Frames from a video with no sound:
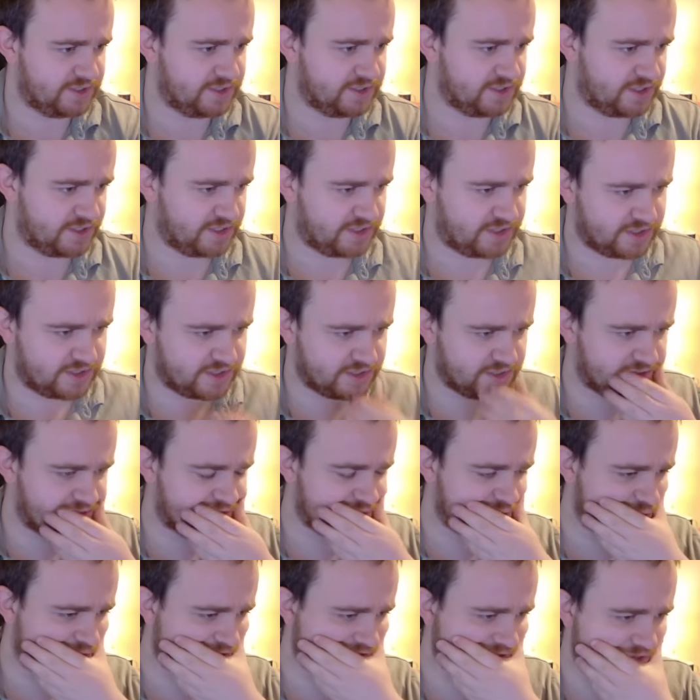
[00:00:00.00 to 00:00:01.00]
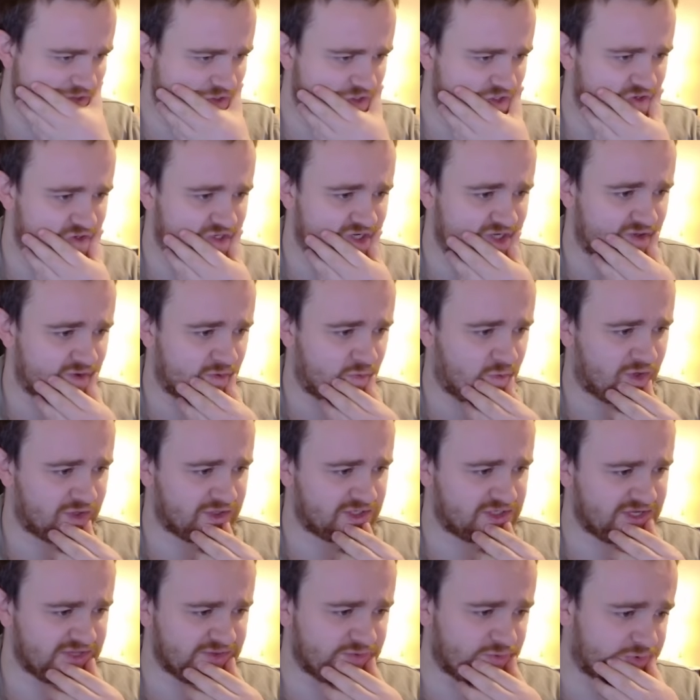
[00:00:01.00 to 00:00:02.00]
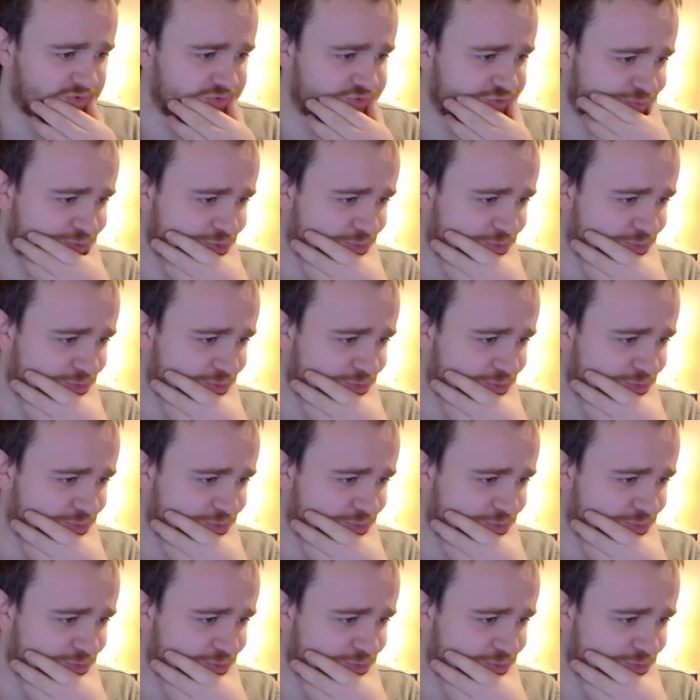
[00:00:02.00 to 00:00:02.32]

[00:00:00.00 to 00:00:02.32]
Do you want another one? Another 1-drop